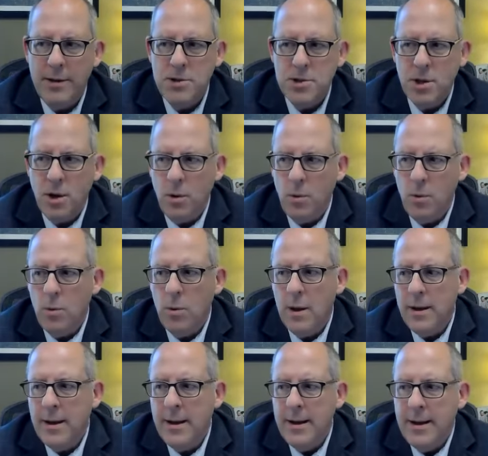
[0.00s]
So
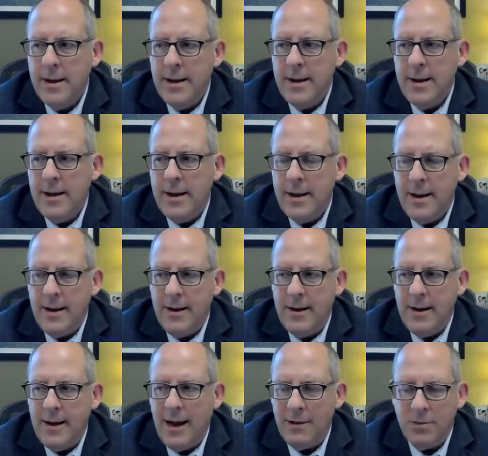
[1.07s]

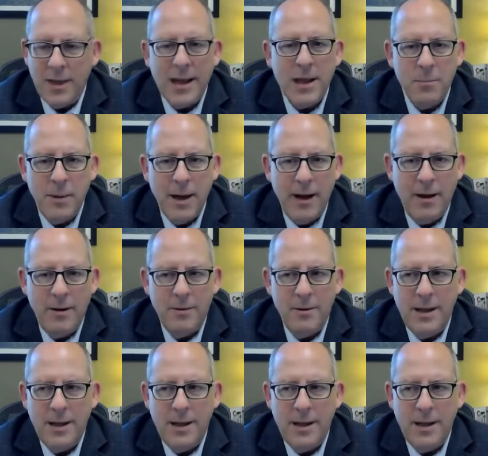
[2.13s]
I think about